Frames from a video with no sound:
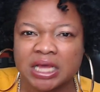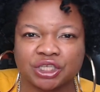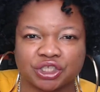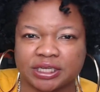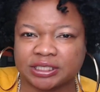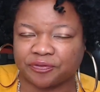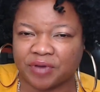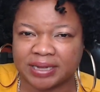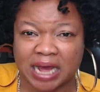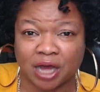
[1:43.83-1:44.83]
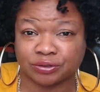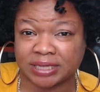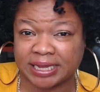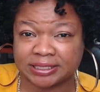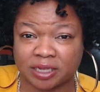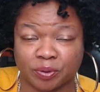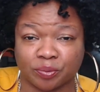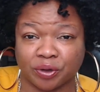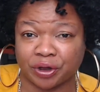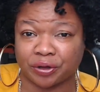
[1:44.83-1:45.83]
She need to find a house ASAP and
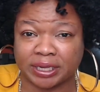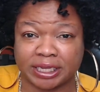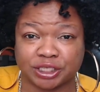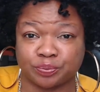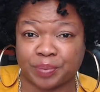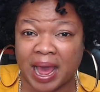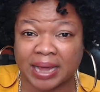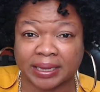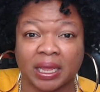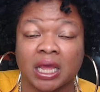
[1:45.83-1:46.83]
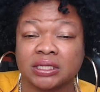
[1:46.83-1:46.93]
bring her kids back